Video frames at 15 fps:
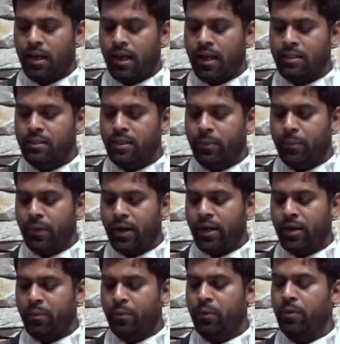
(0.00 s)
as the
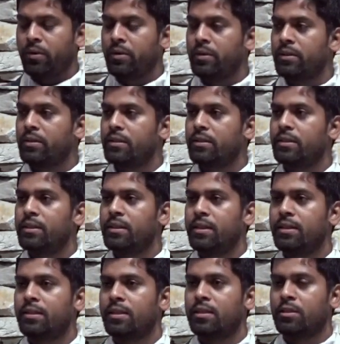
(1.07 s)
parable
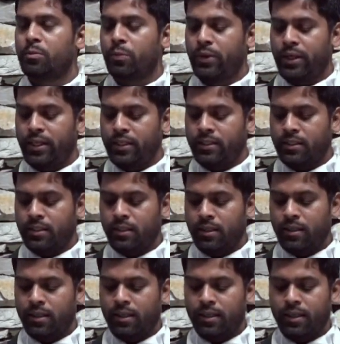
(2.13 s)
Jesus speaks
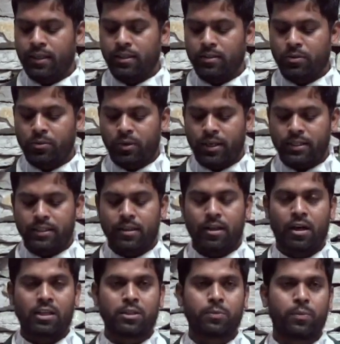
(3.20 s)
in today's
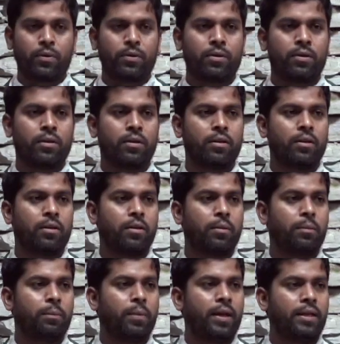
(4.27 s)
gospel
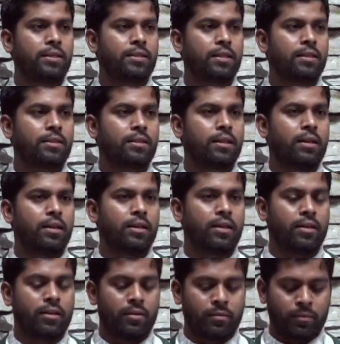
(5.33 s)
makes us
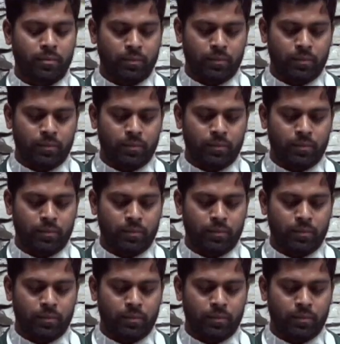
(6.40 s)
clear.